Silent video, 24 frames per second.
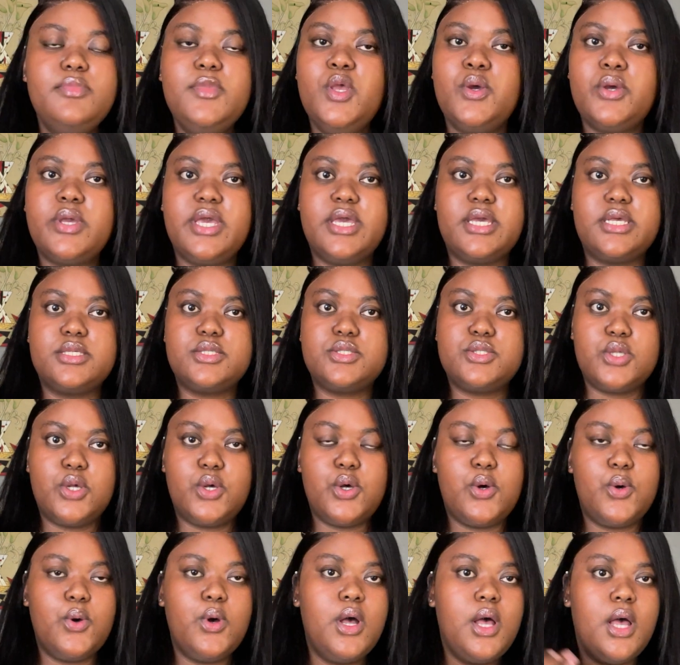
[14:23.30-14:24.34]
Okay,
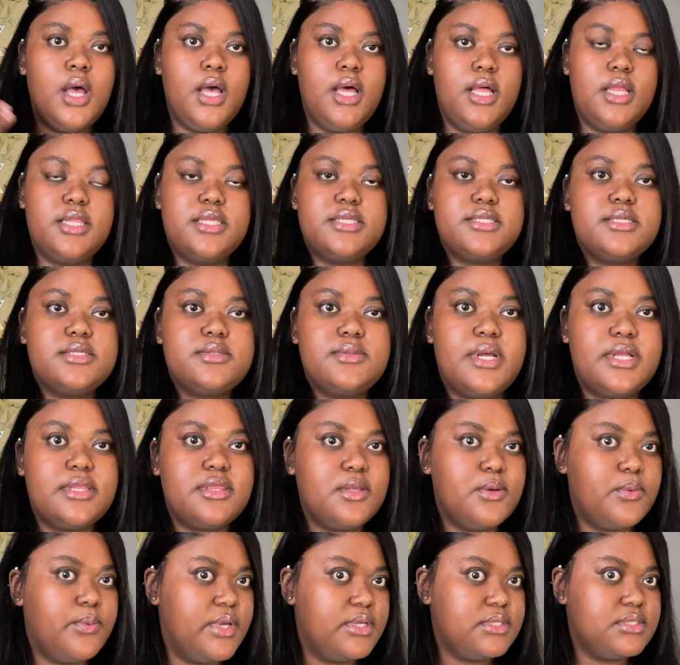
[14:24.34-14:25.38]
so this is what
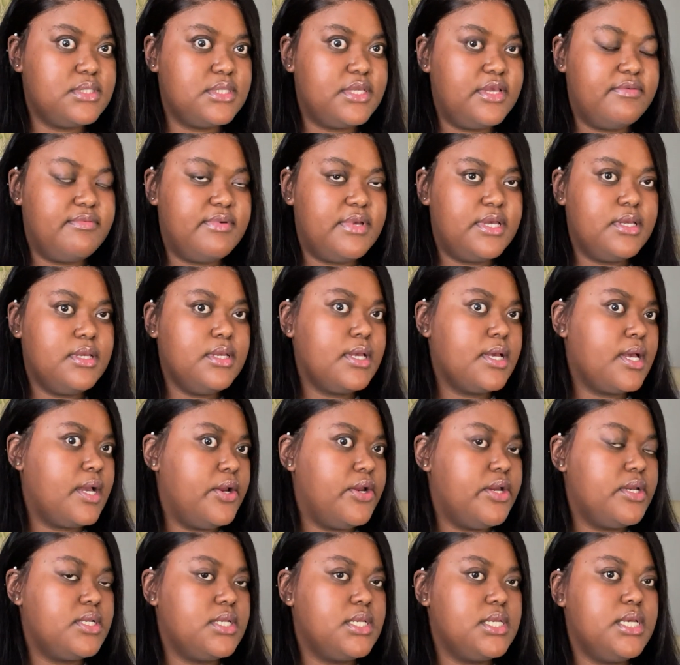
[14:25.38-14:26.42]
the wig's giving
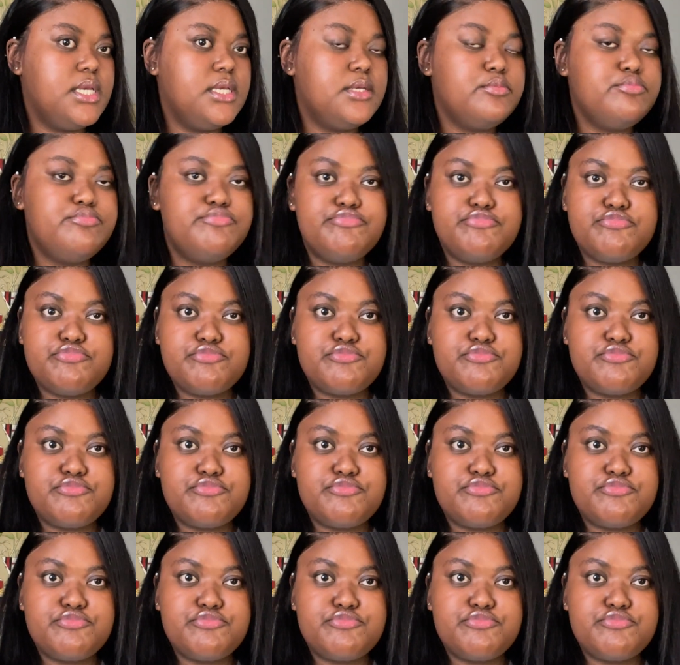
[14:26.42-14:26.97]
currently.